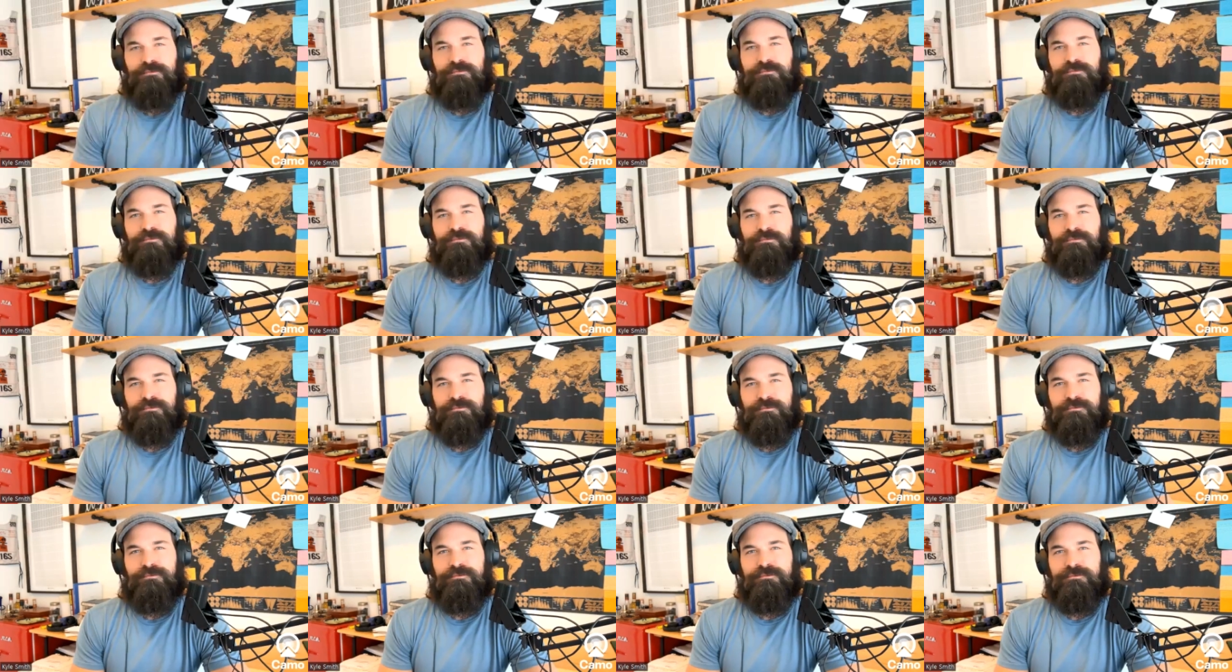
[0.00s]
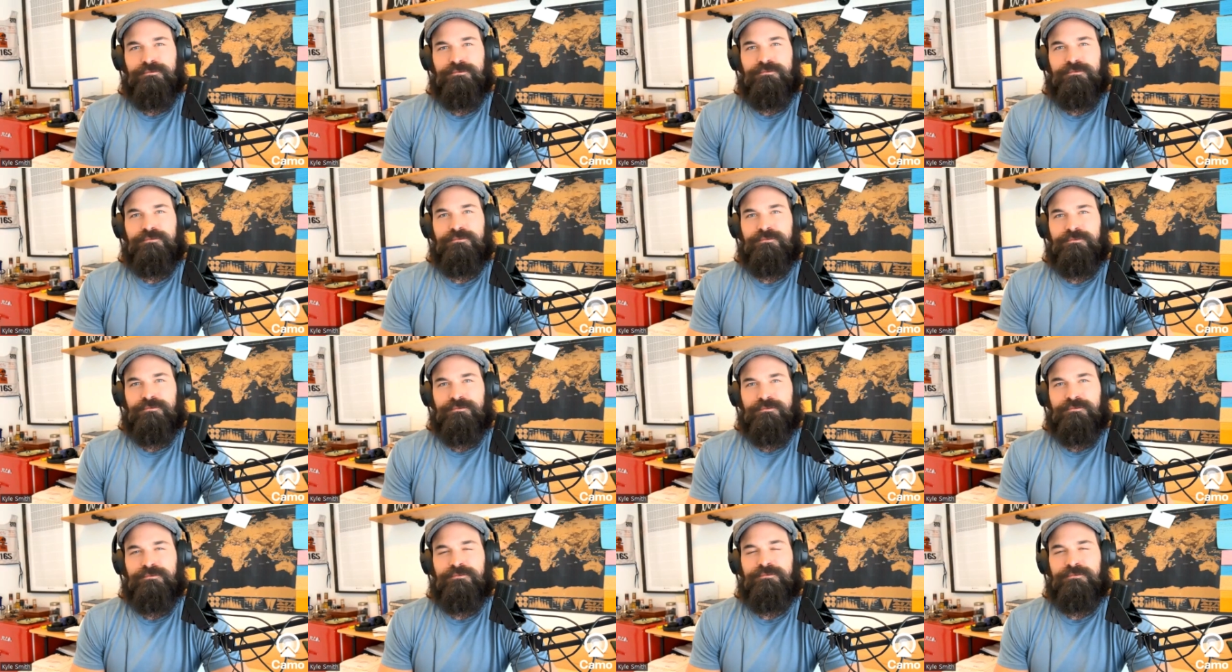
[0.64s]
And
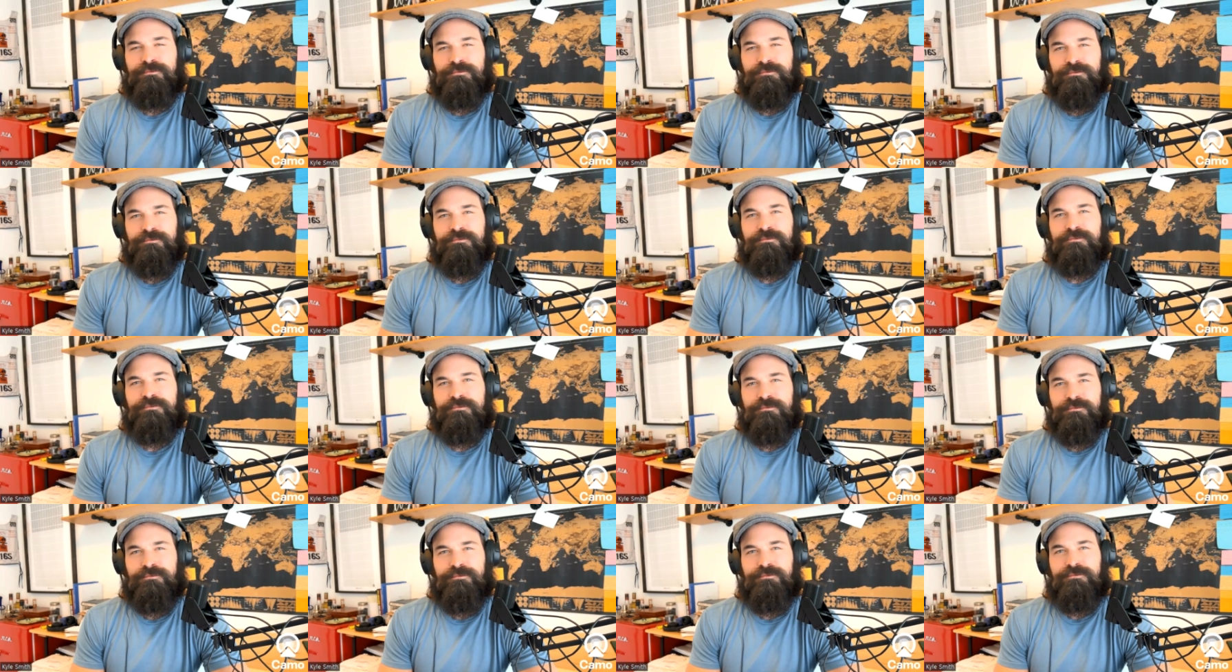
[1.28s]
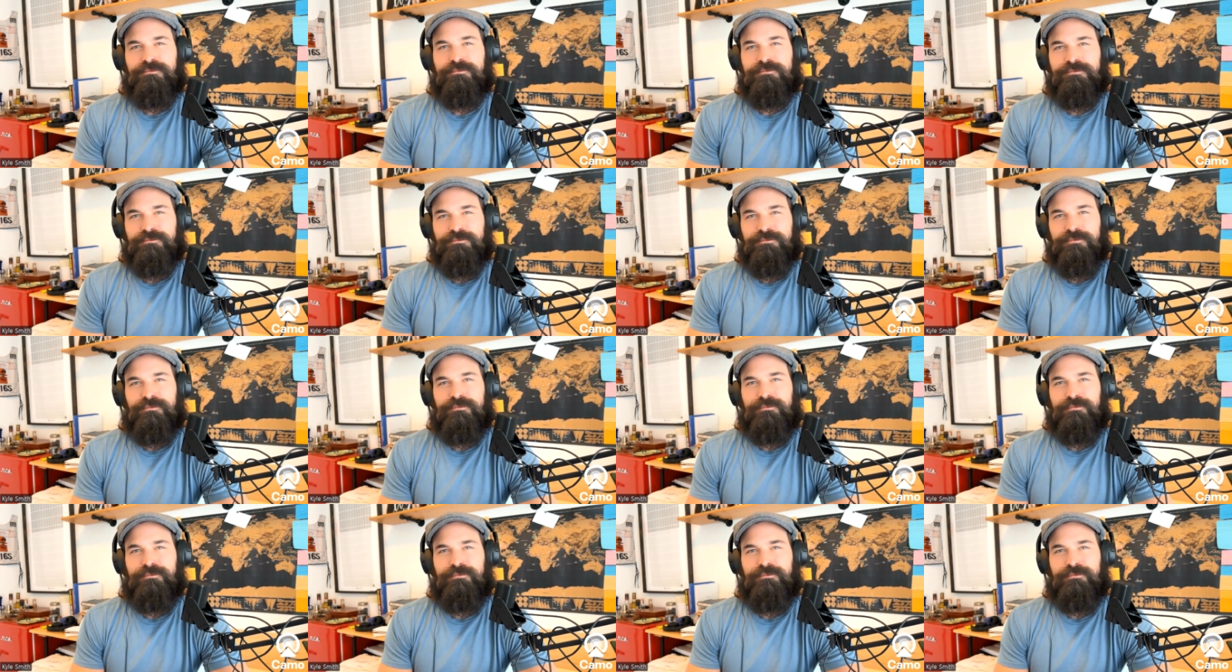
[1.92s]
yeah, no, it almost makes me